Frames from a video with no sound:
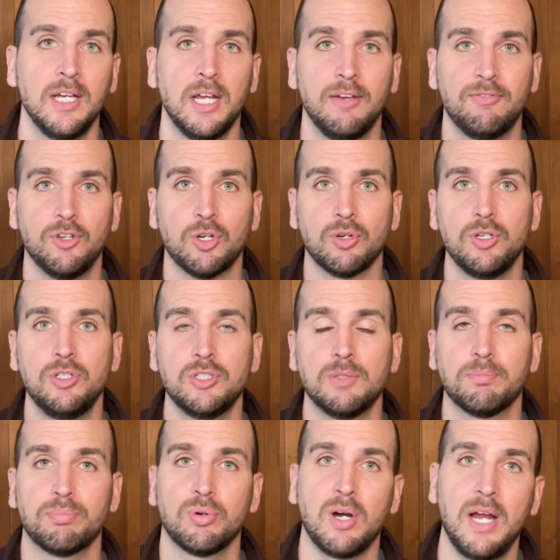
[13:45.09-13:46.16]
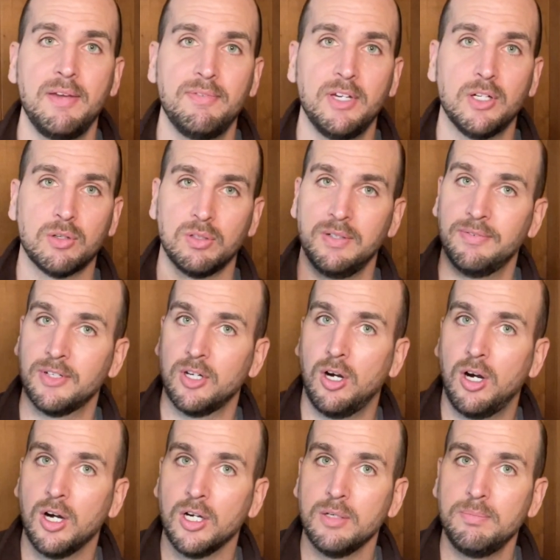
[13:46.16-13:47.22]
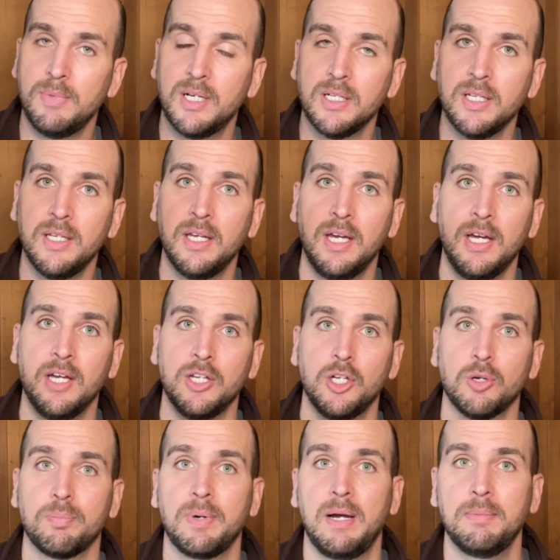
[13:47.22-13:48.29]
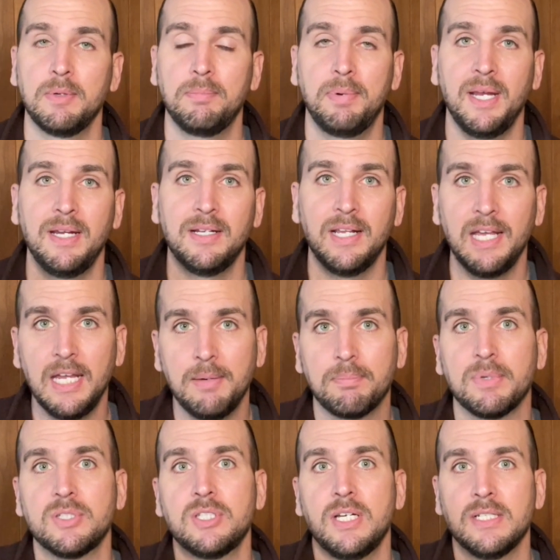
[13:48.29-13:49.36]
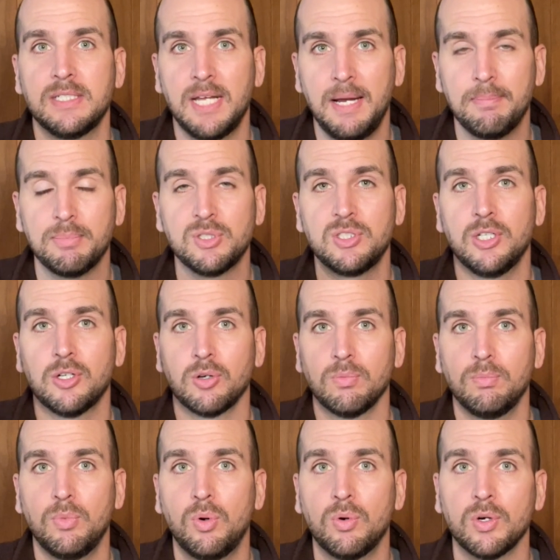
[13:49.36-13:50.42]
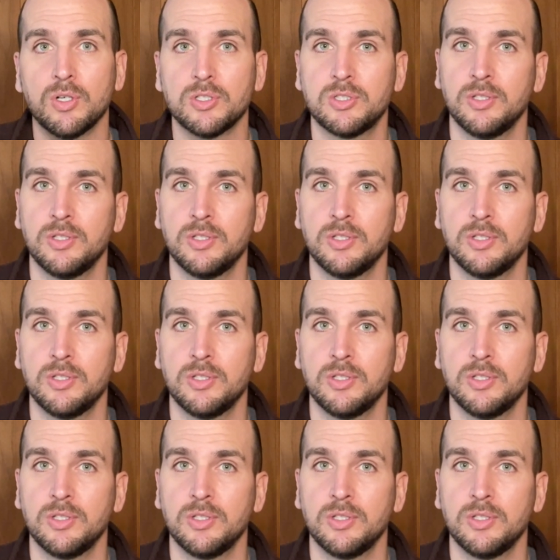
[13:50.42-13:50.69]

If you're using private or even hard money, you're probably paying 8%, 10% or more.